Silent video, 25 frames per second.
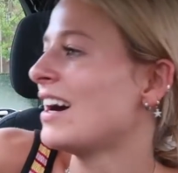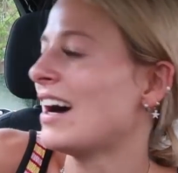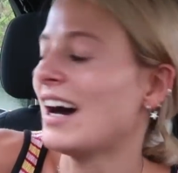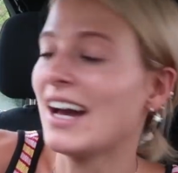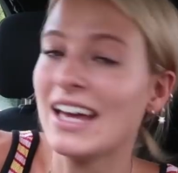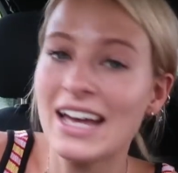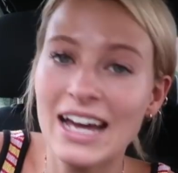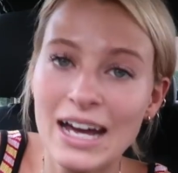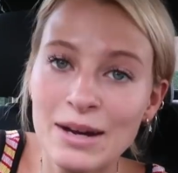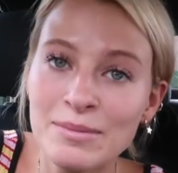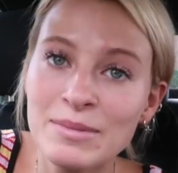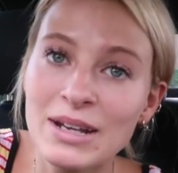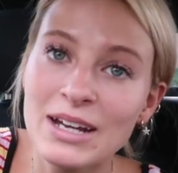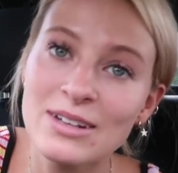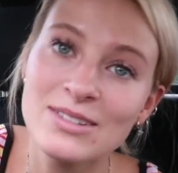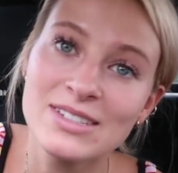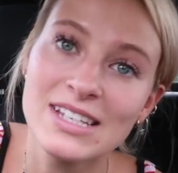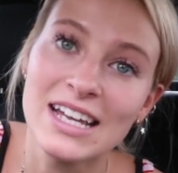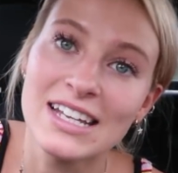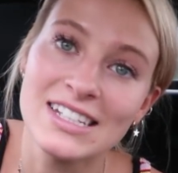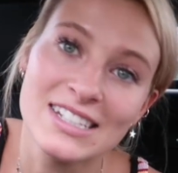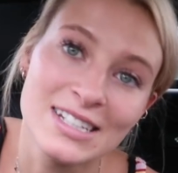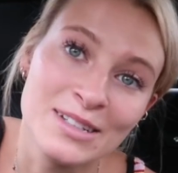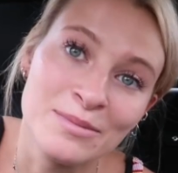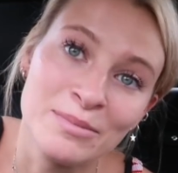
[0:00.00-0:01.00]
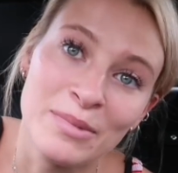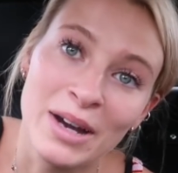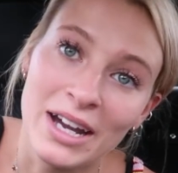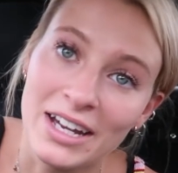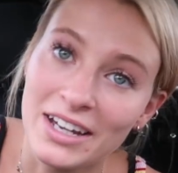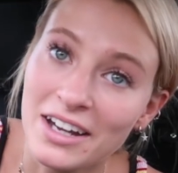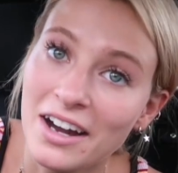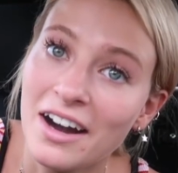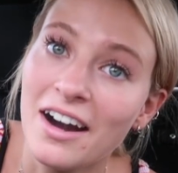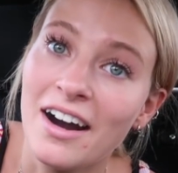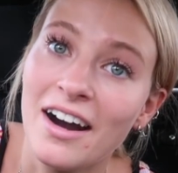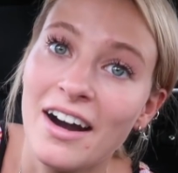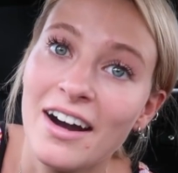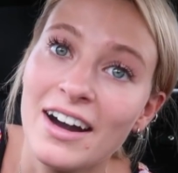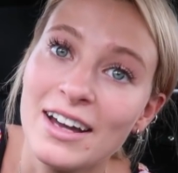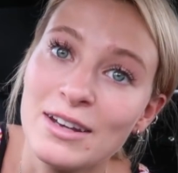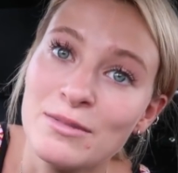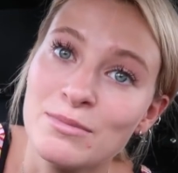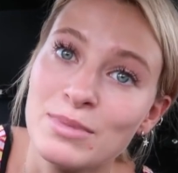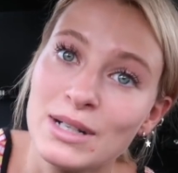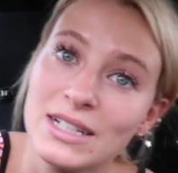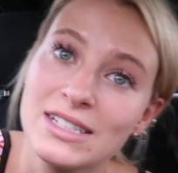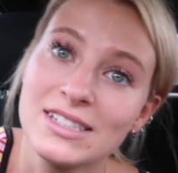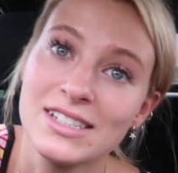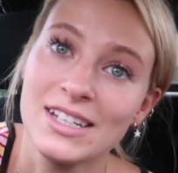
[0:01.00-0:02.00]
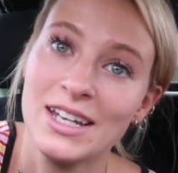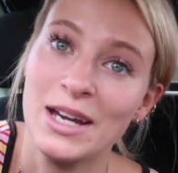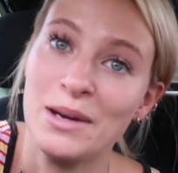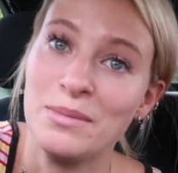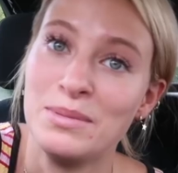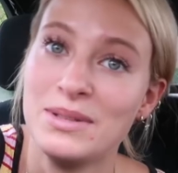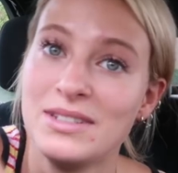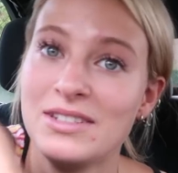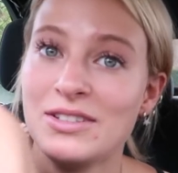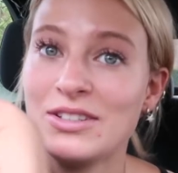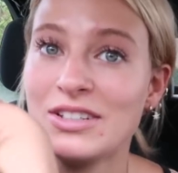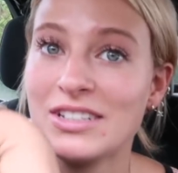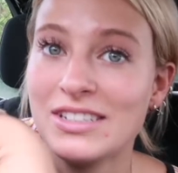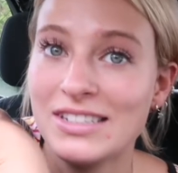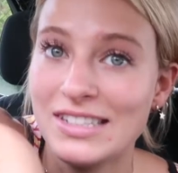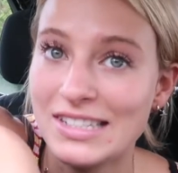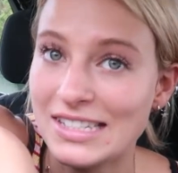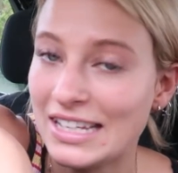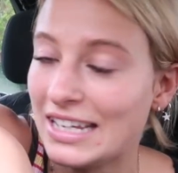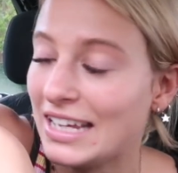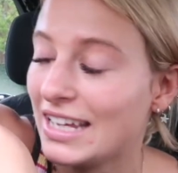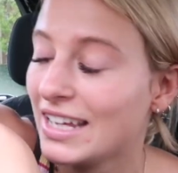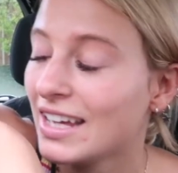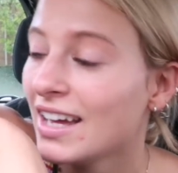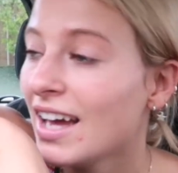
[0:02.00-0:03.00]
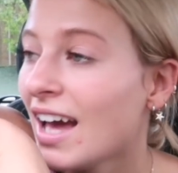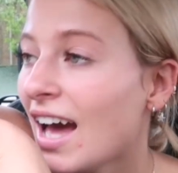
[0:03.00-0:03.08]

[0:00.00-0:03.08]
I am now sat in my car, I'm Buttercup, as you can see,